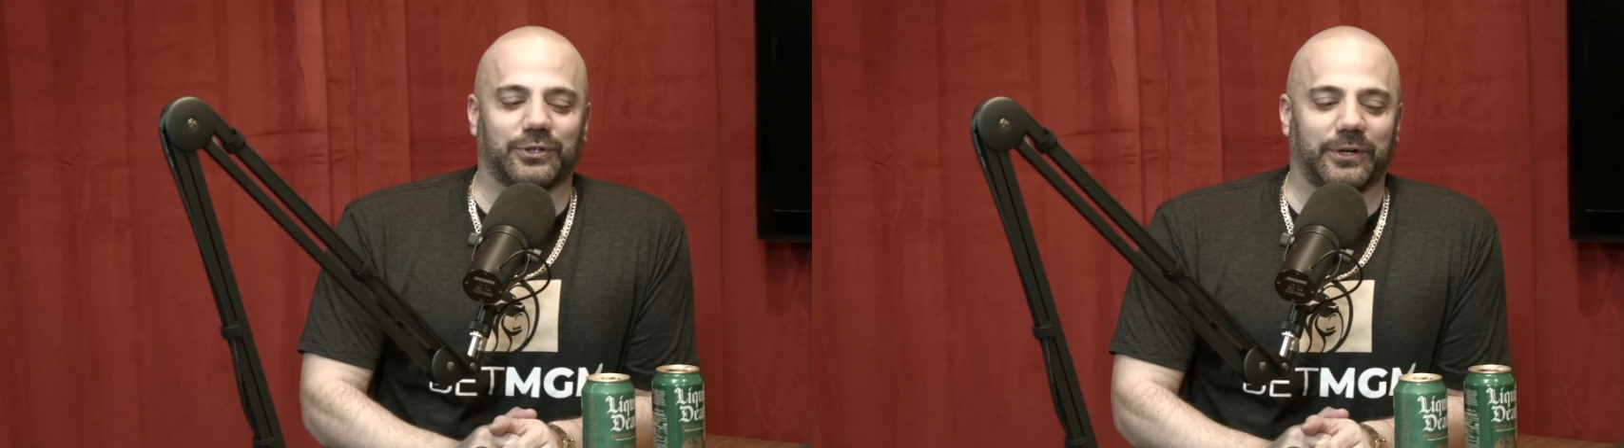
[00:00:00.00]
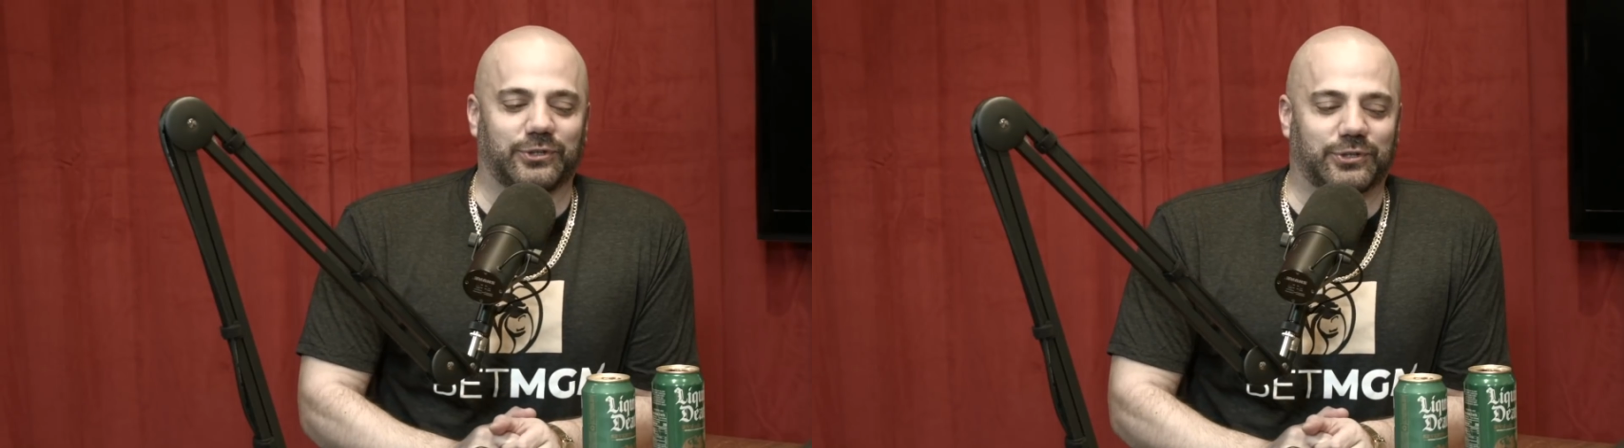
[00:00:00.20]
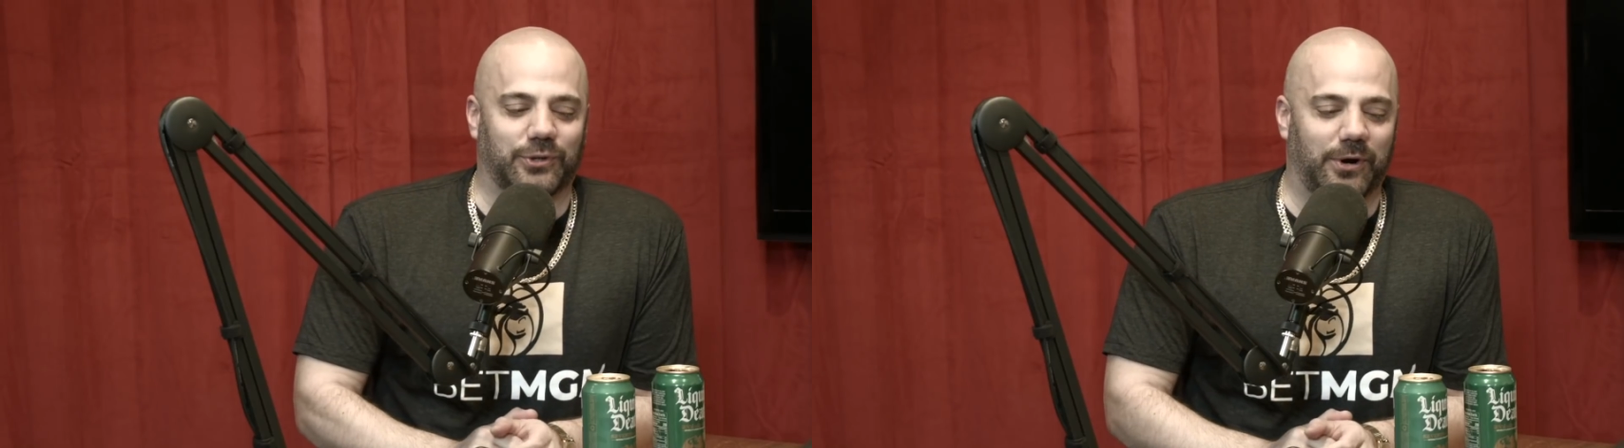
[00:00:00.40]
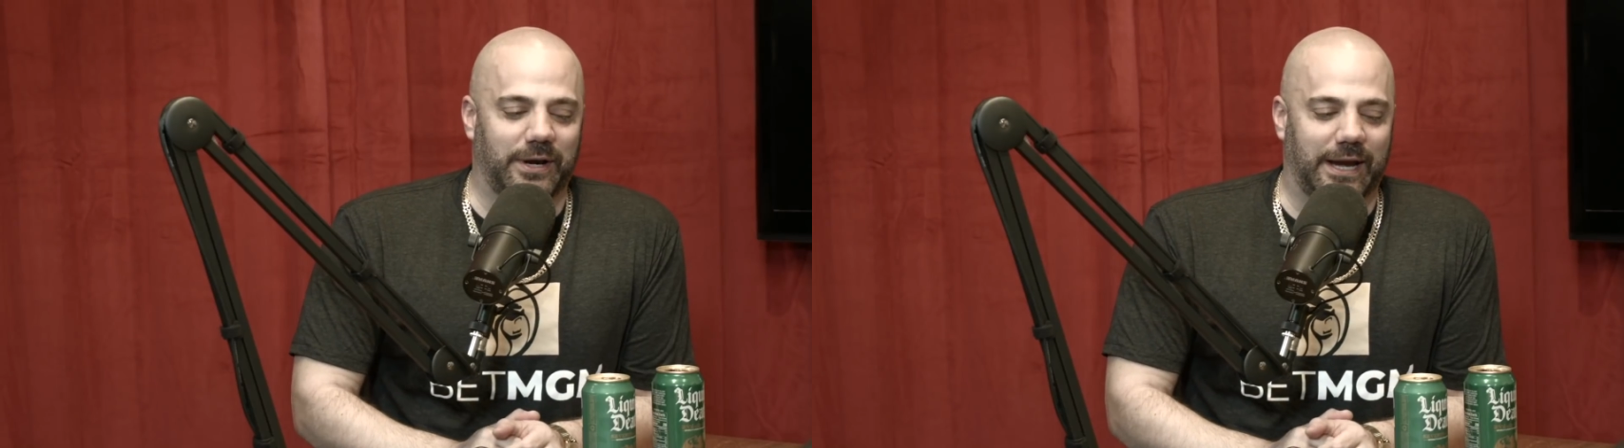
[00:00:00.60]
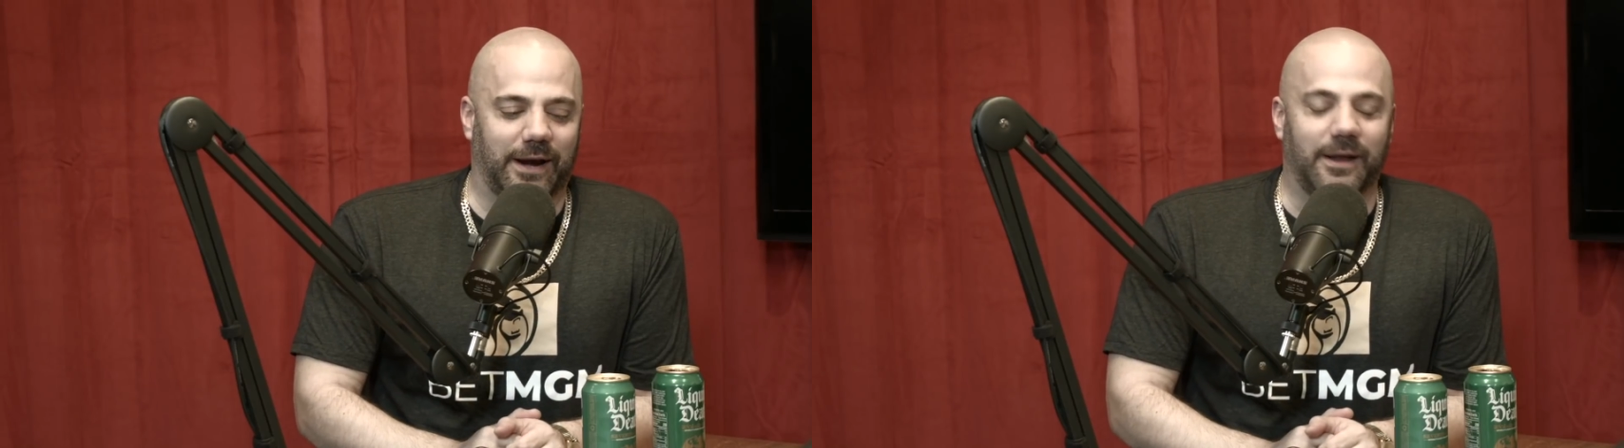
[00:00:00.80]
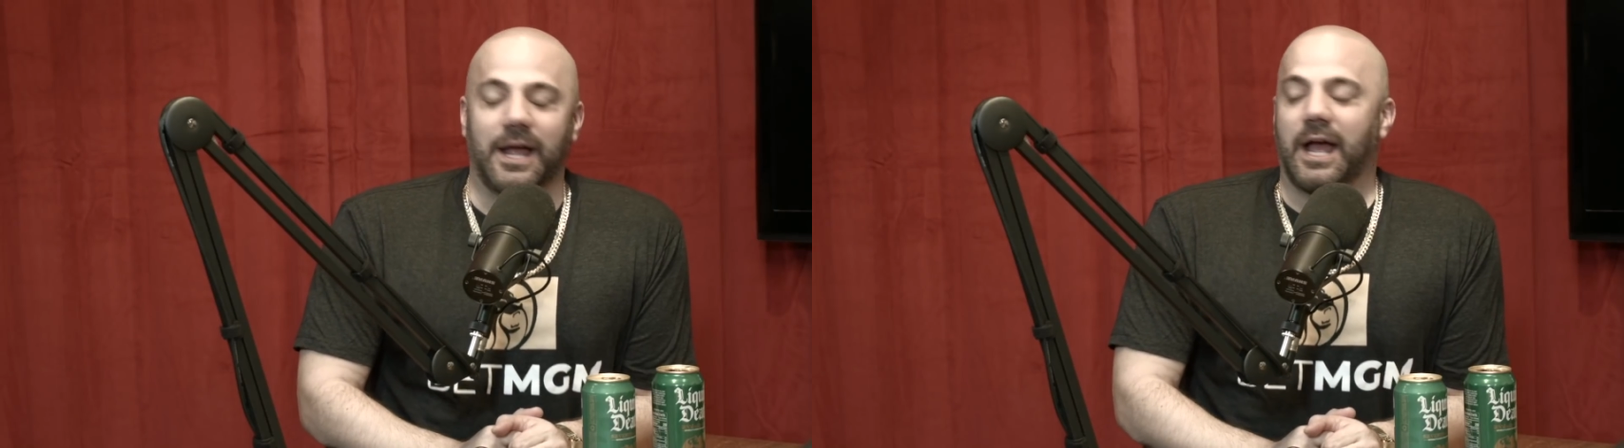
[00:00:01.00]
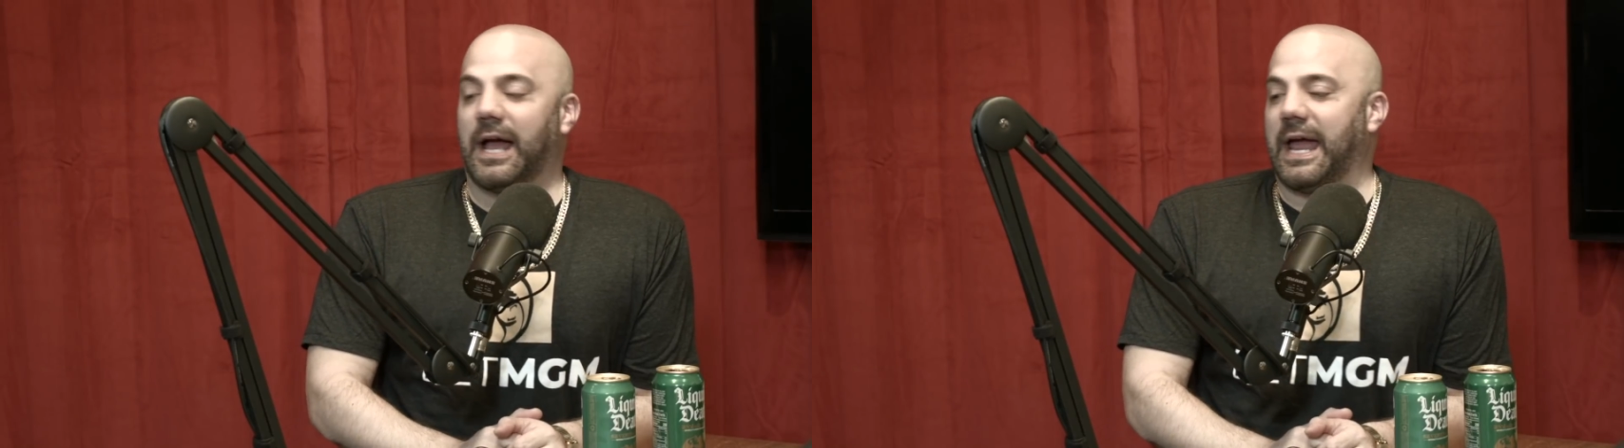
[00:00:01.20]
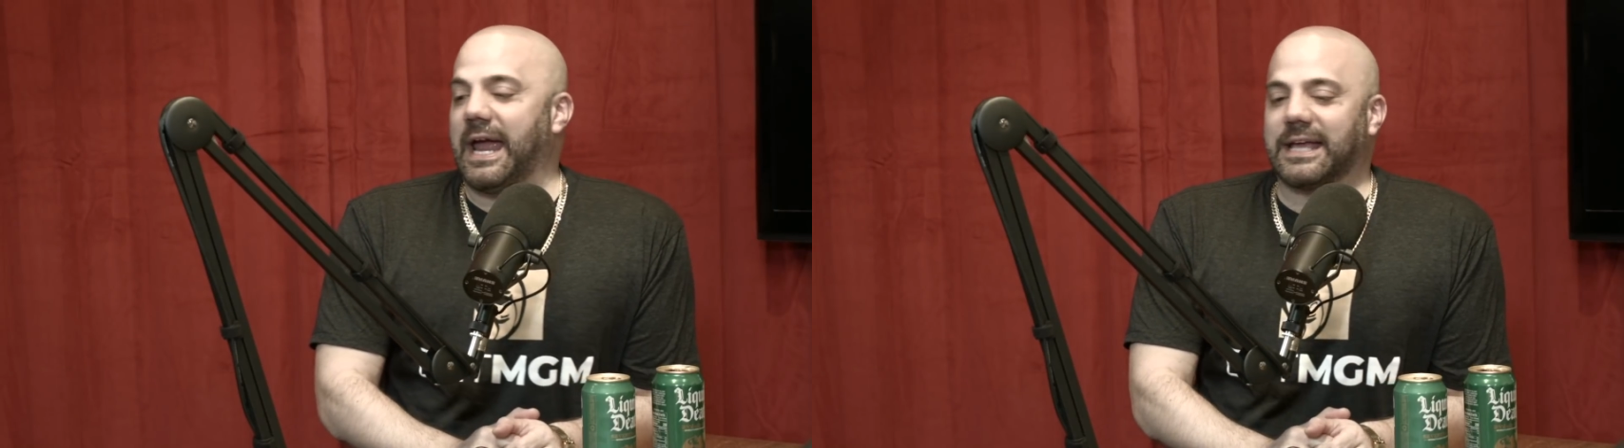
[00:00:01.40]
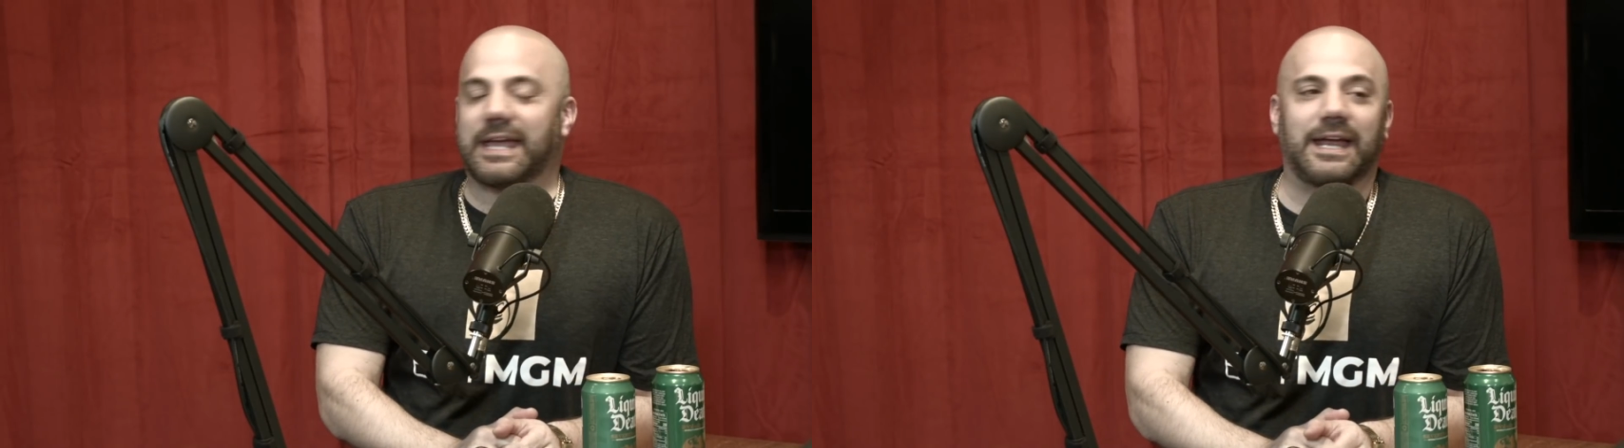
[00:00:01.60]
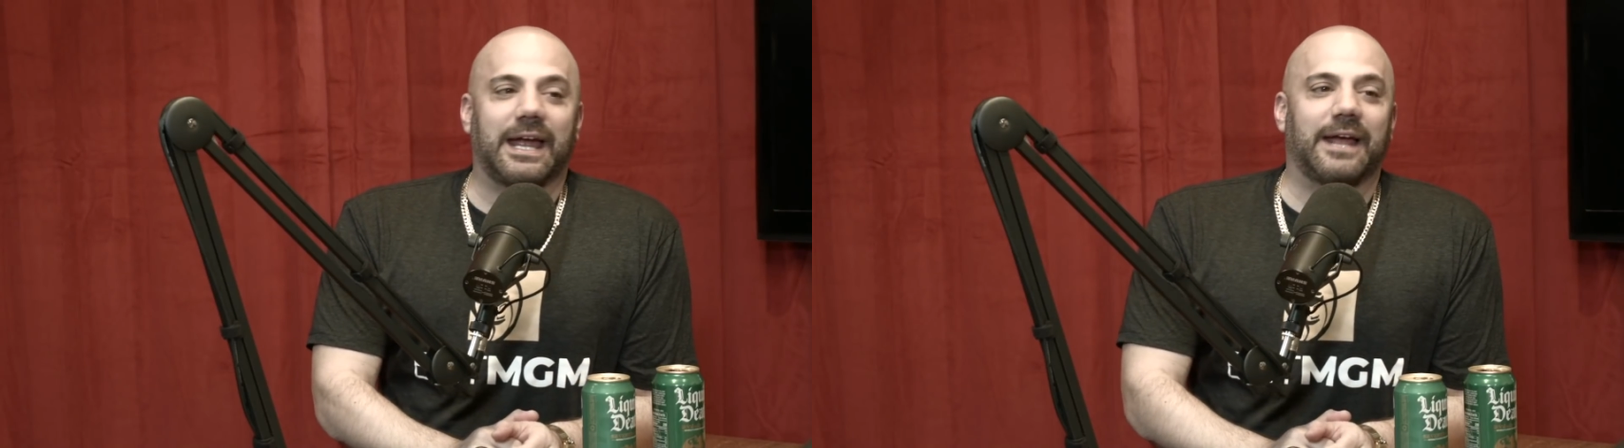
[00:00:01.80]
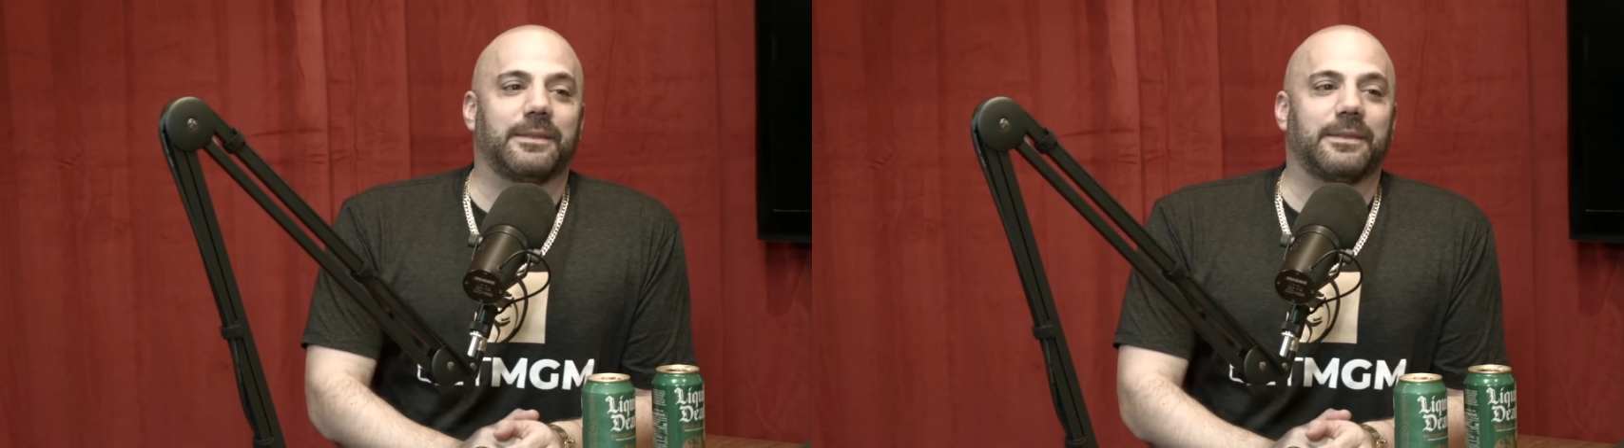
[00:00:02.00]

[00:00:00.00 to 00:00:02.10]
extraordinaire, AKA